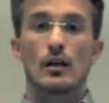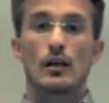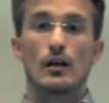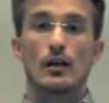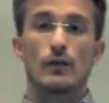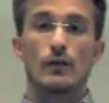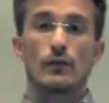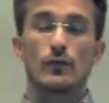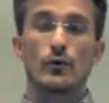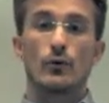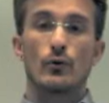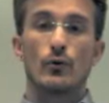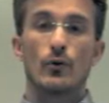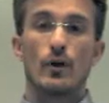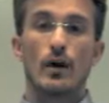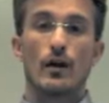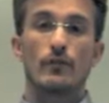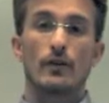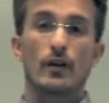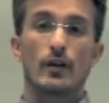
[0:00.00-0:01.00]
if you don't
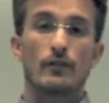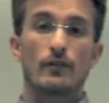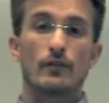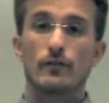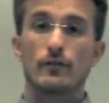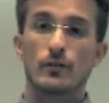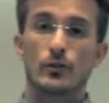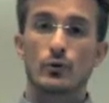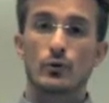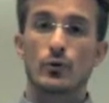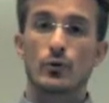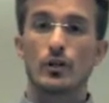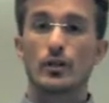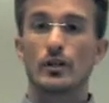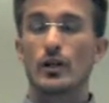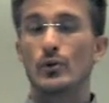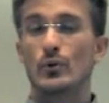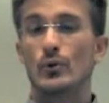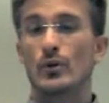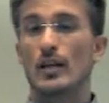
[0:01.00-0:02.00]
have enough inventory,
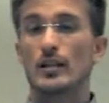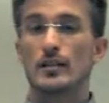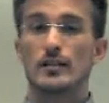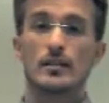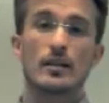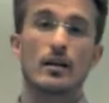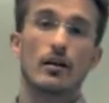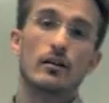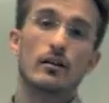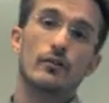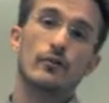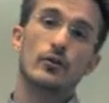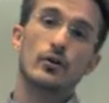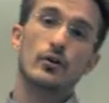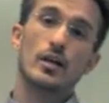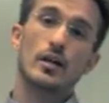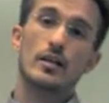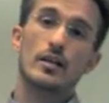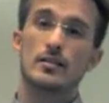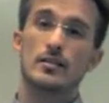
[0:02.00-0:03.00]
then you can't sell. If you
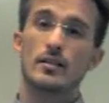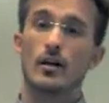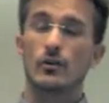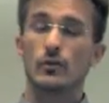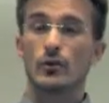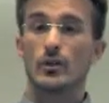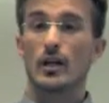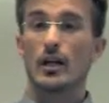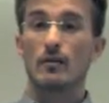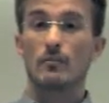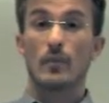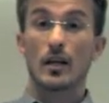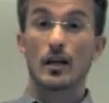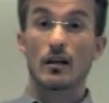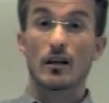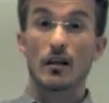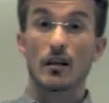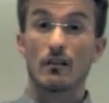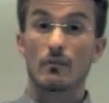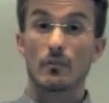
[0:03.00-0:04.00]
can't sell, you can't
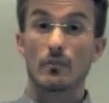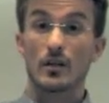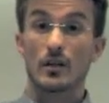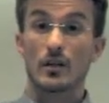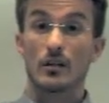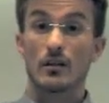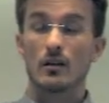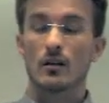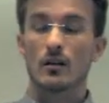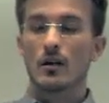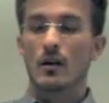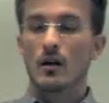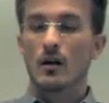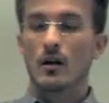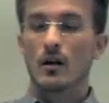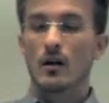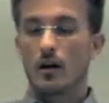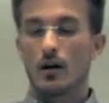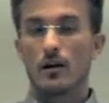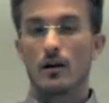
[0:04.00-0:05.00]
make enough money,
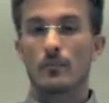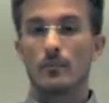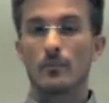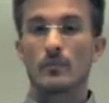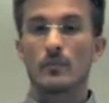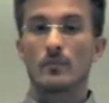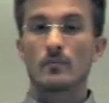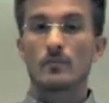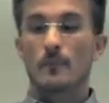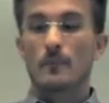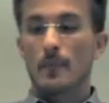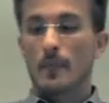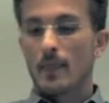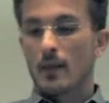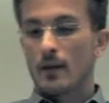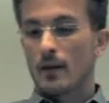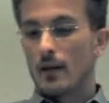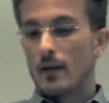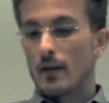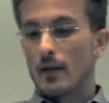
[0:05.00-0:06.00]
um,
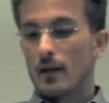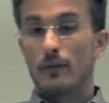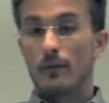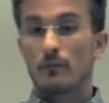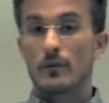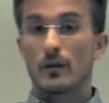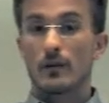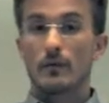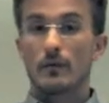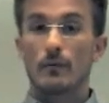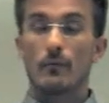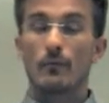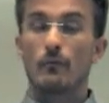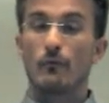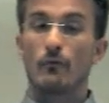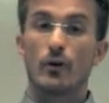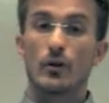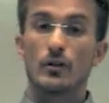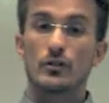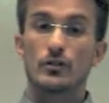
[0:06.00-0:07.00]
and that
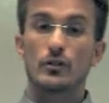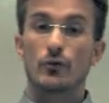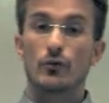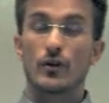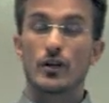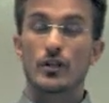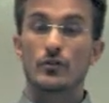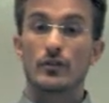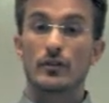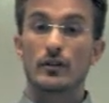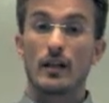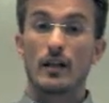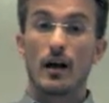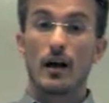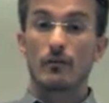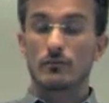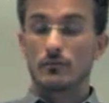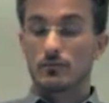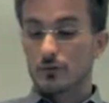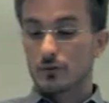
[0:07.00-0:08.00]
runs your restaurant
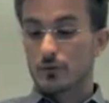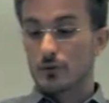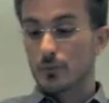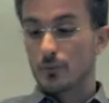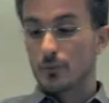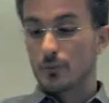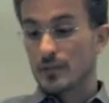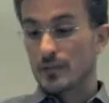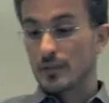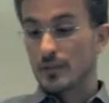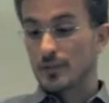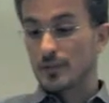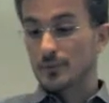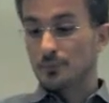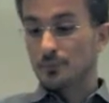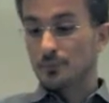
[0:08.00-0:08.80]
down to business.